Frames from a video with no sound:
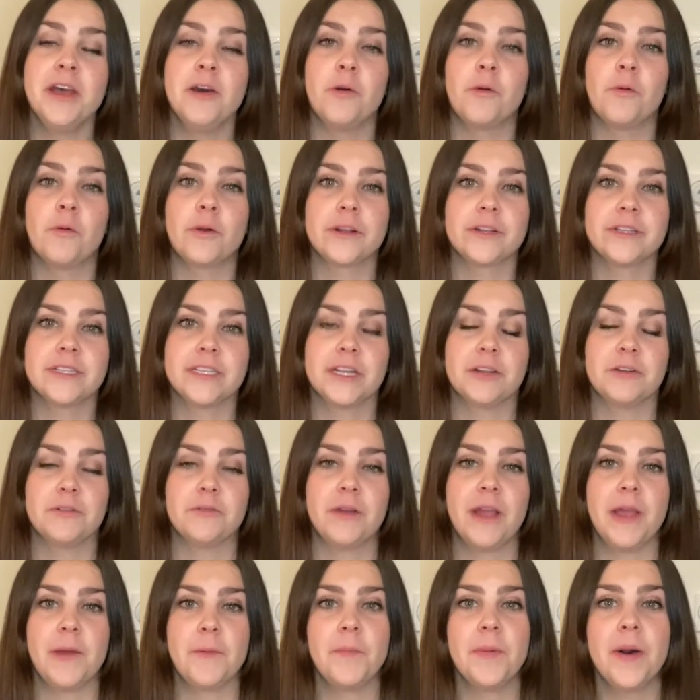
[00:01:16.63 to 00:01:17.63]
work's gonna
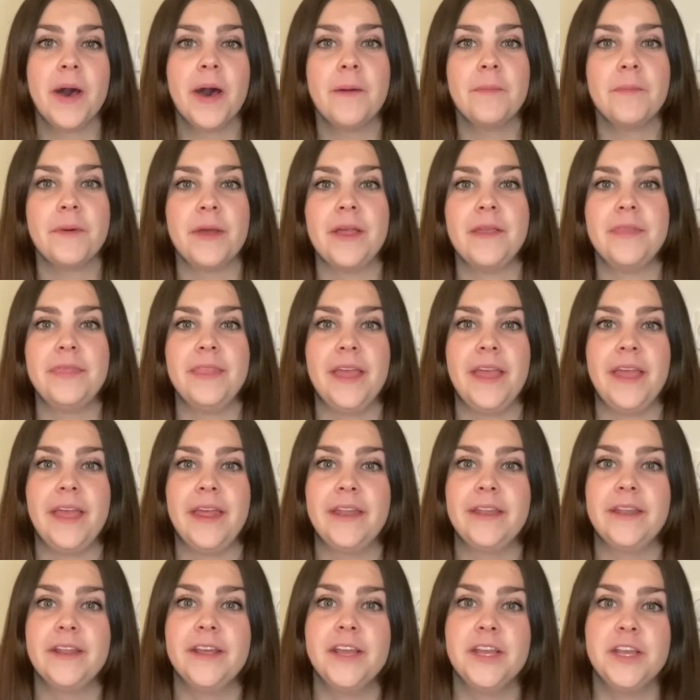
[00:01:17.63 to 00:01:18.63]
ramp up, and
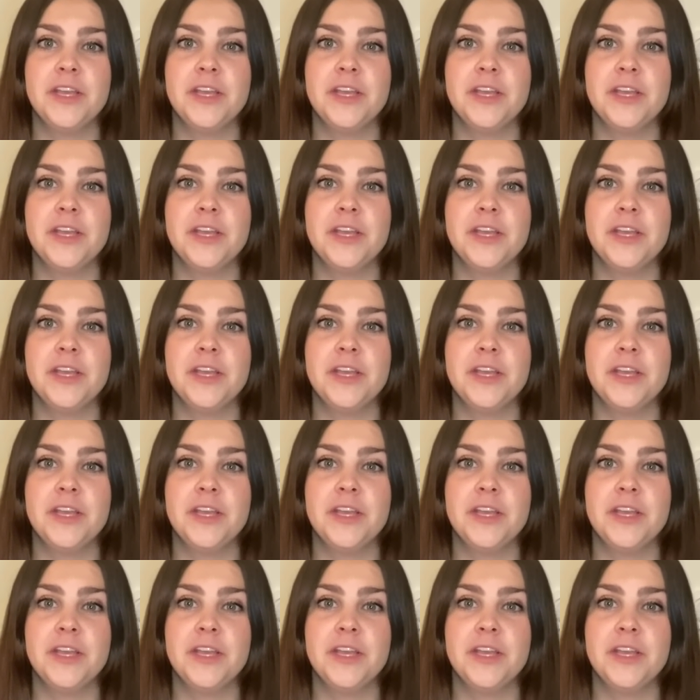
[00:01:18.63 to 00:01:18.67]
then